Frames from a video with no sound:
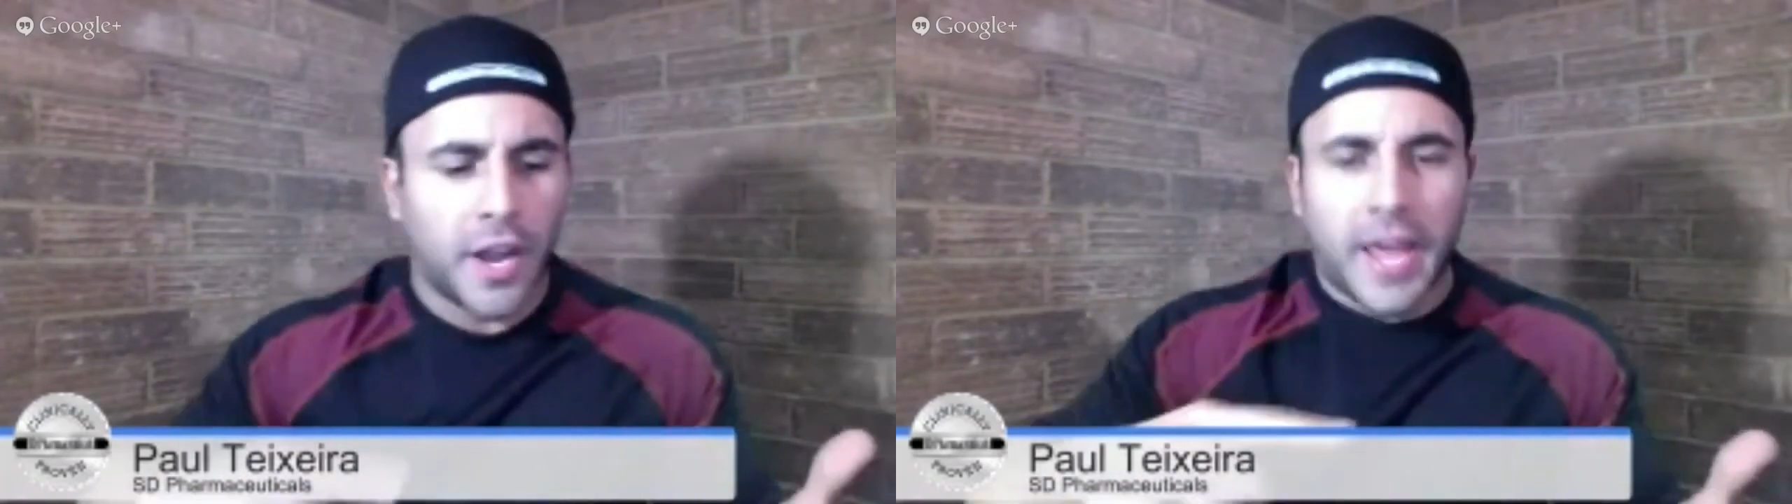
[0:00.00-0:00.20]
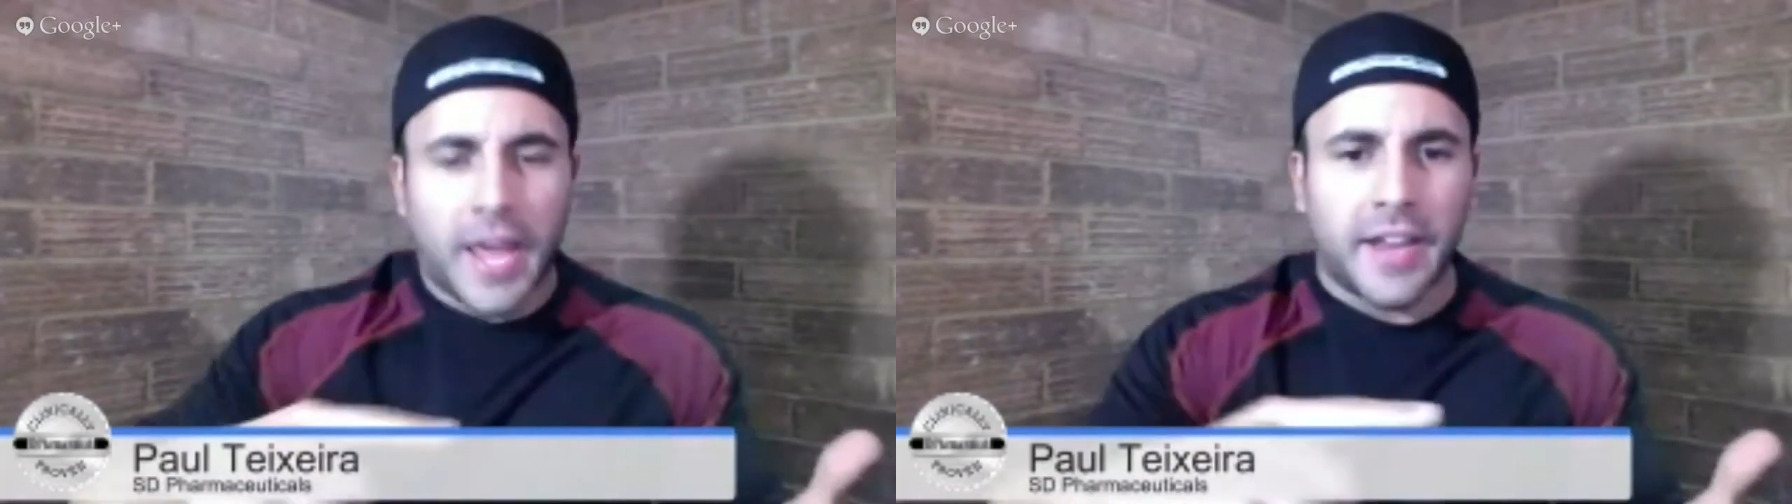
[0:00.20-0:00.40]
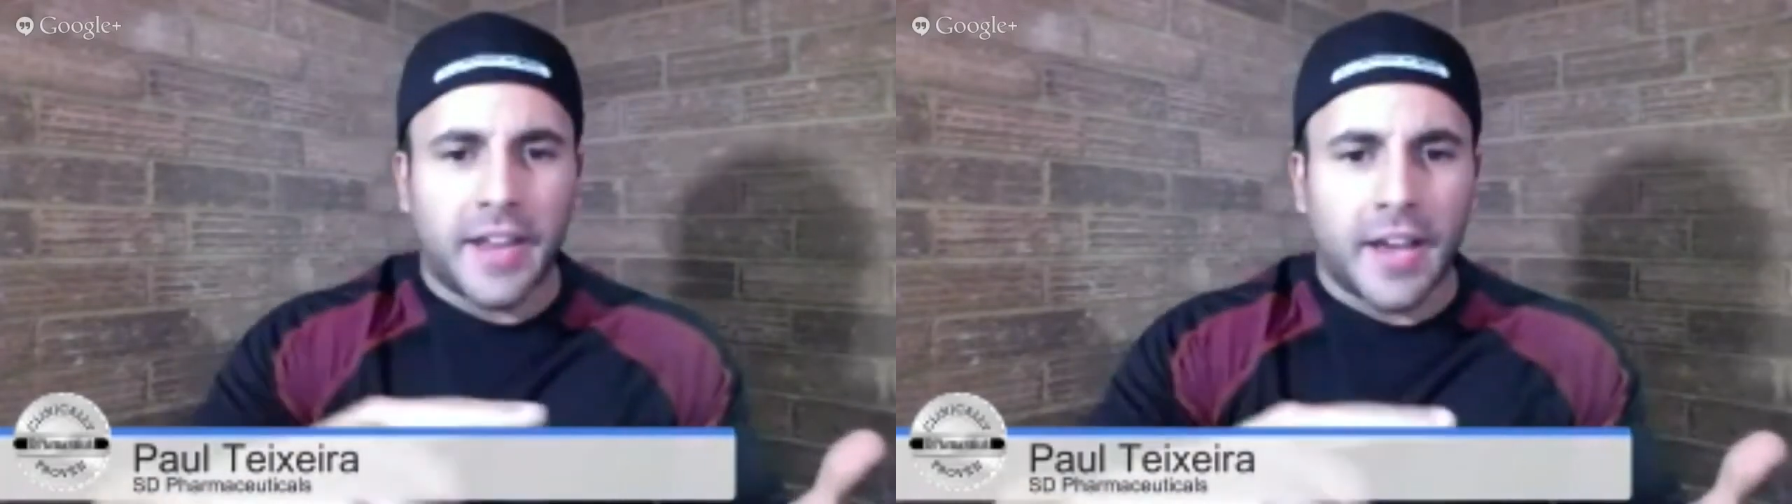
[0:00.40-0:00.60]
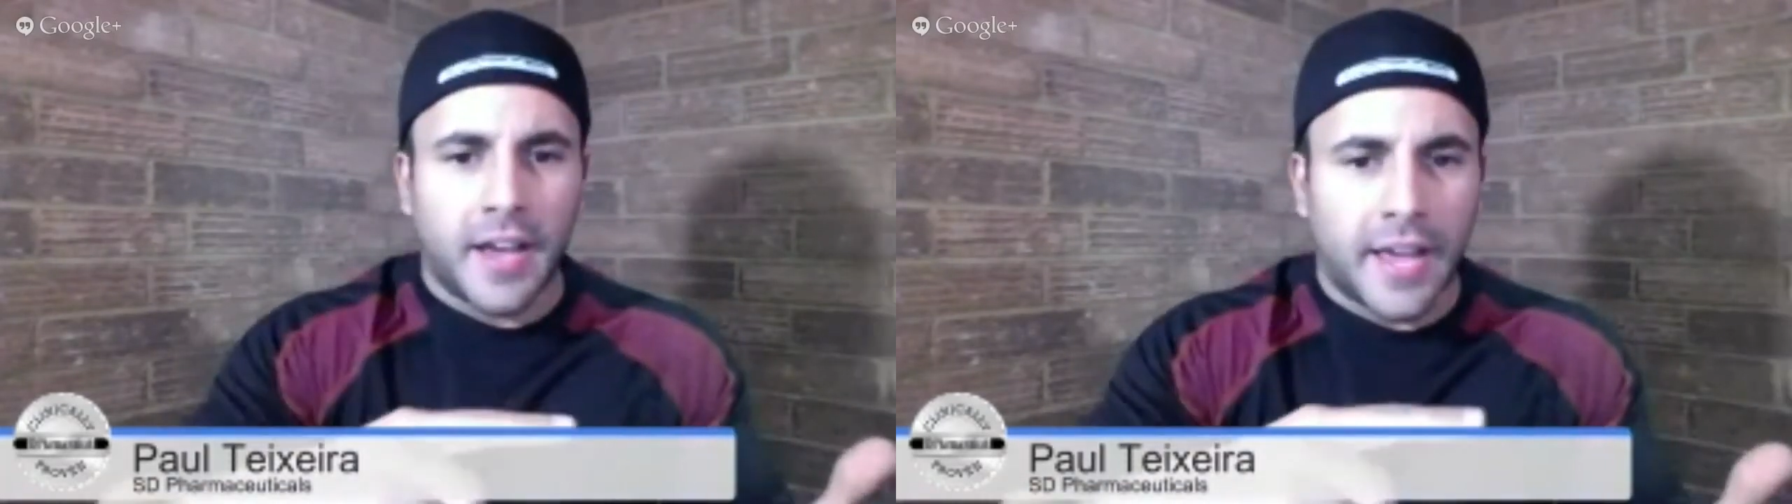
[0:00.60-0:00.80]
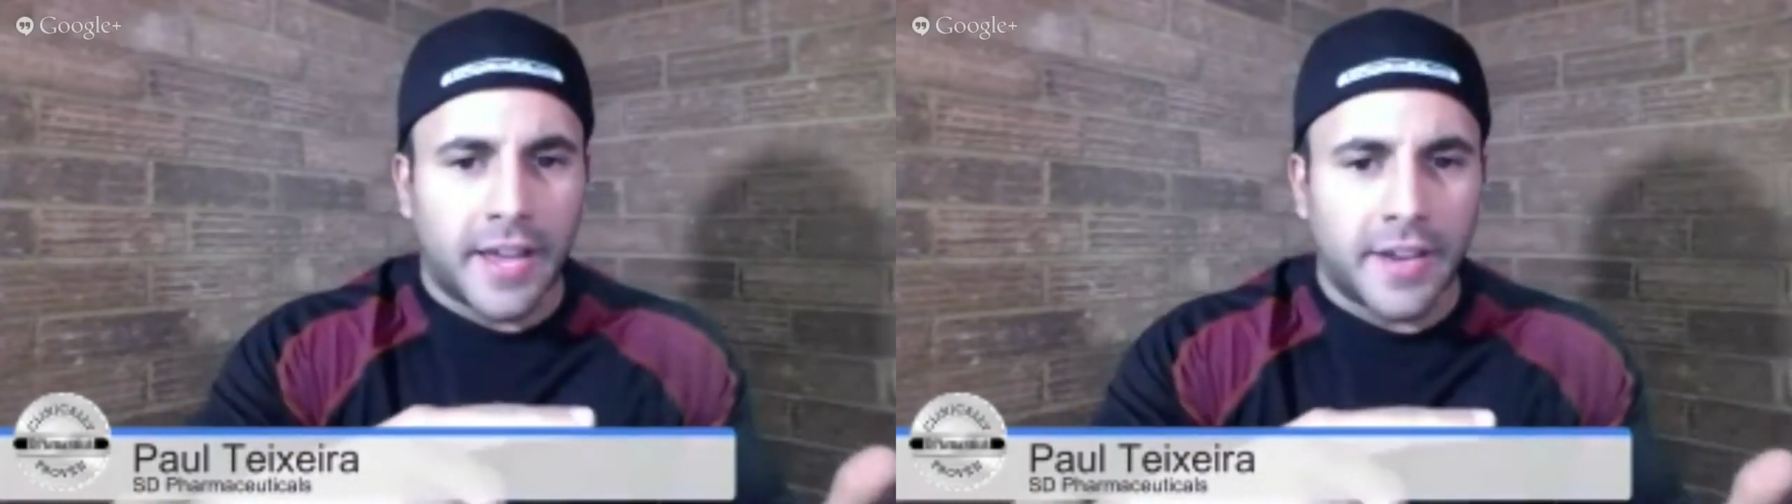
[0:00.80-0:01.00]
and,
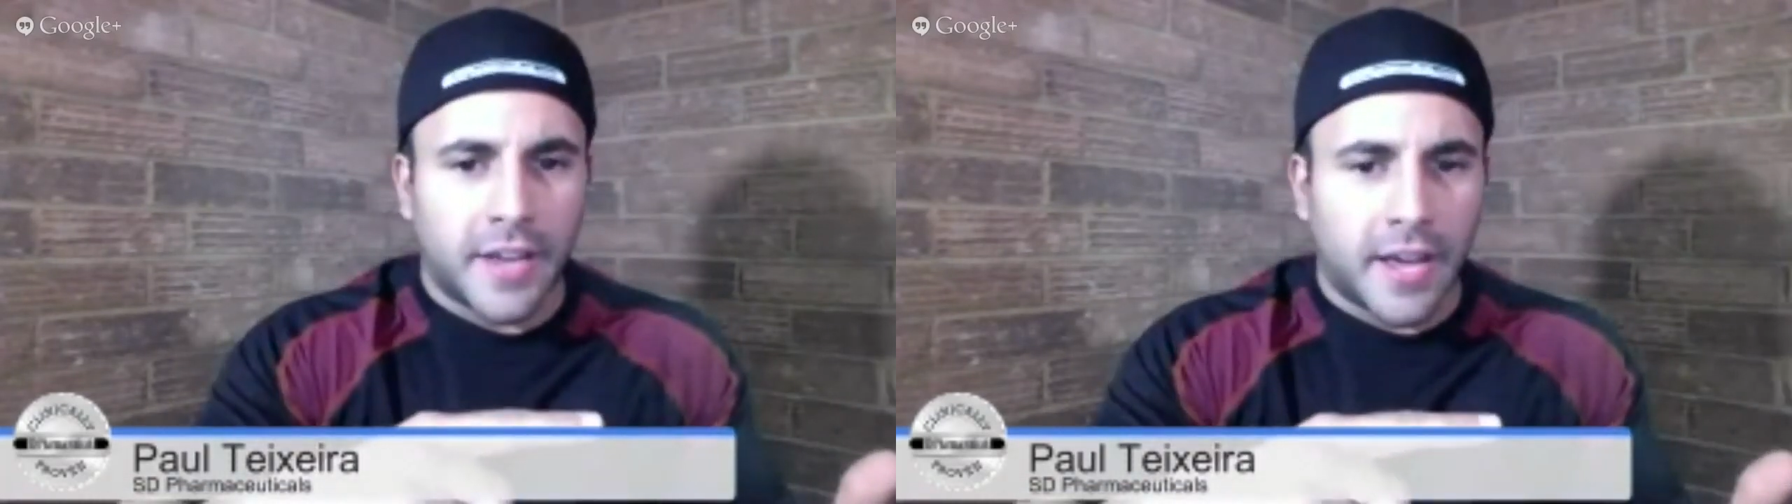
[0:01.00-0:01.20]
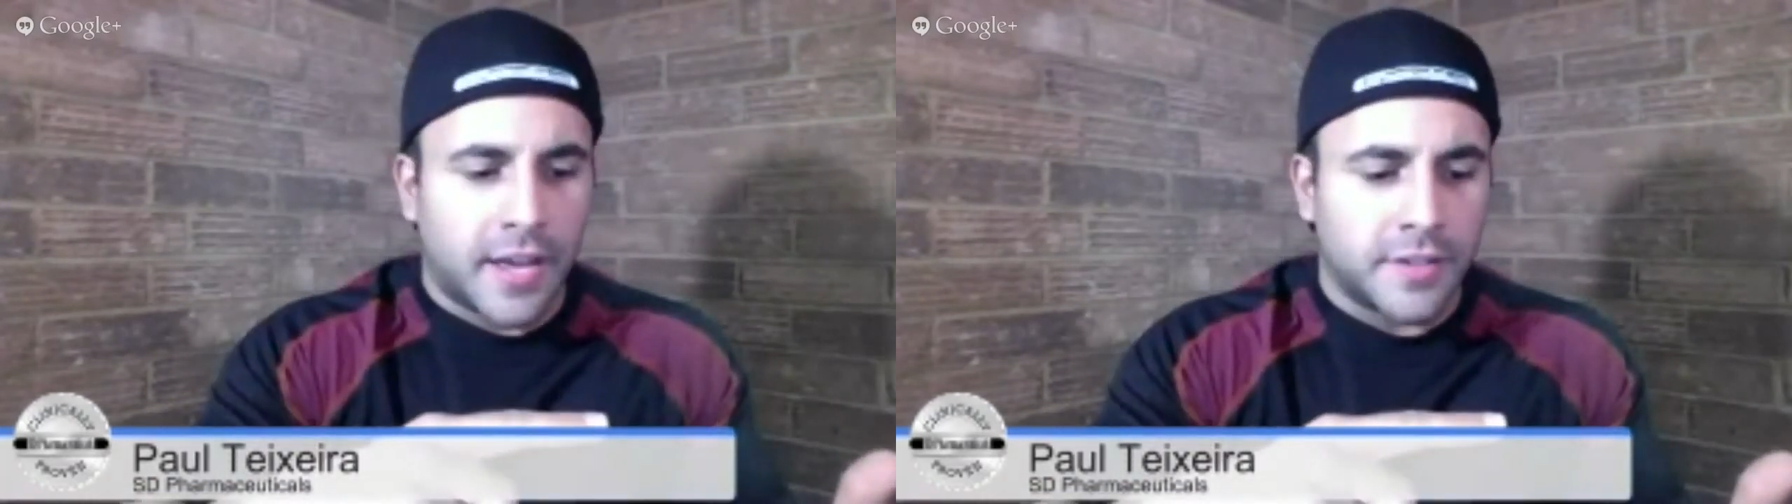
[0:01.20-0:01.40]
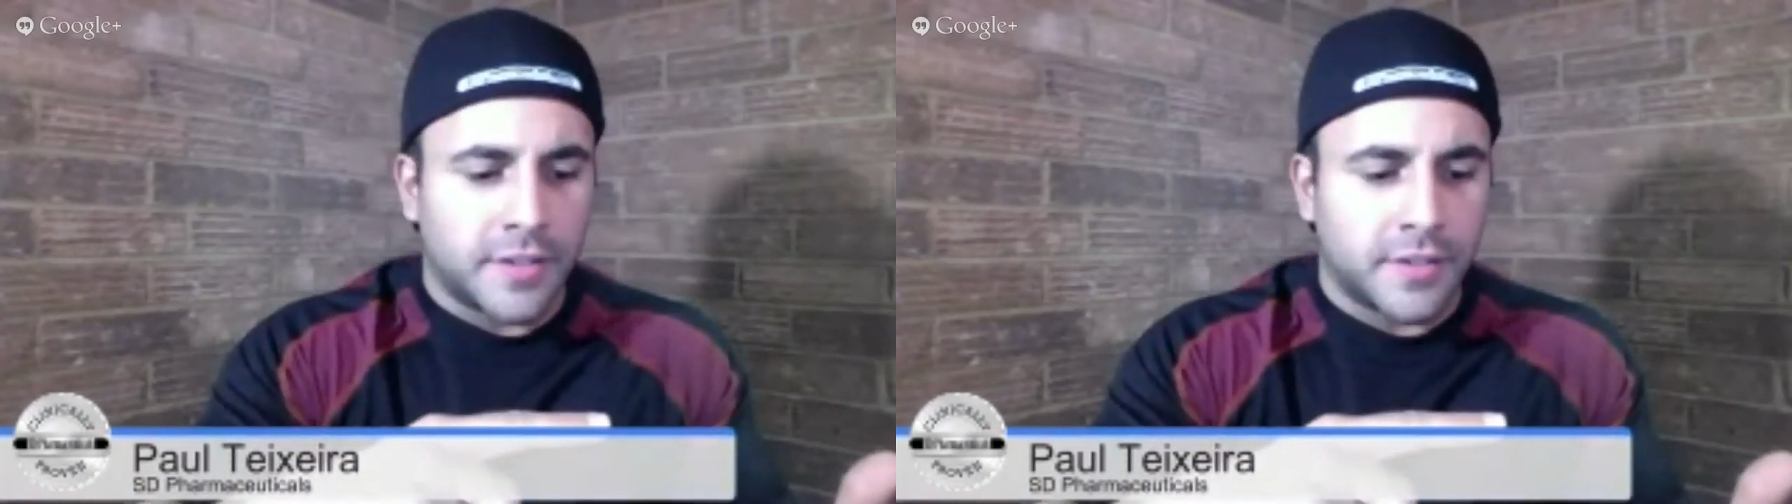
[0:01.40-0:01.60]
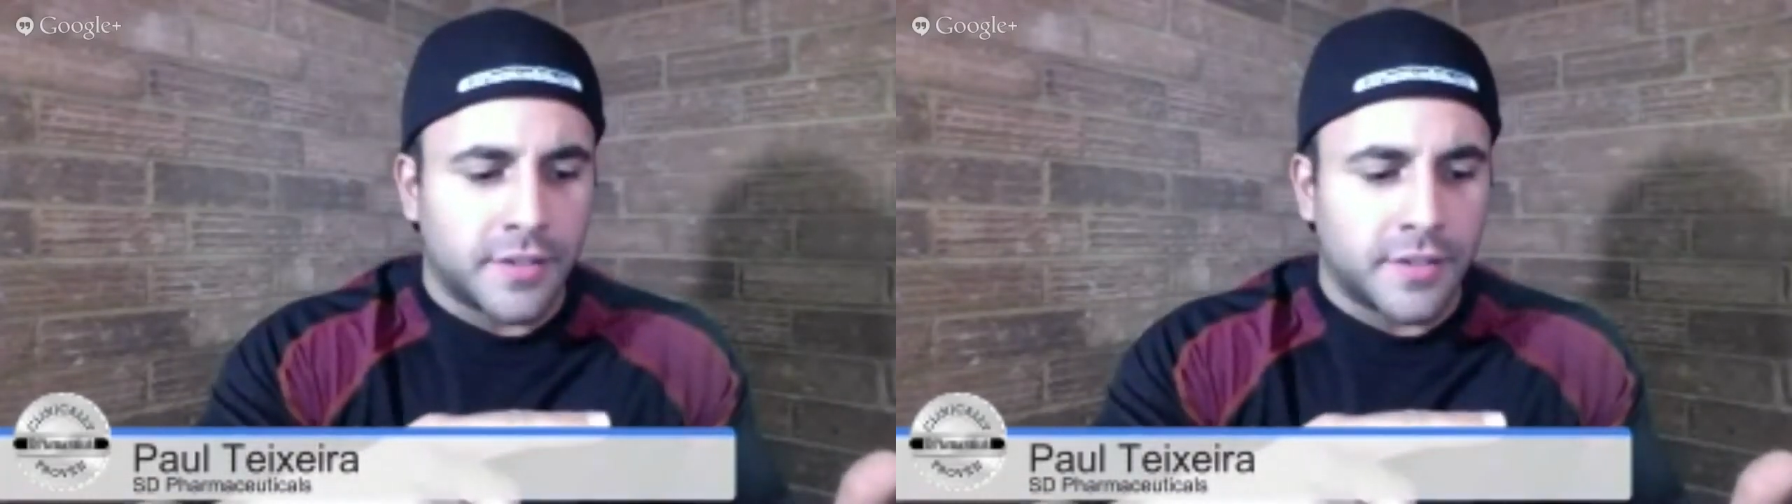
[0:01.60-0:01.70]
uh, and uh,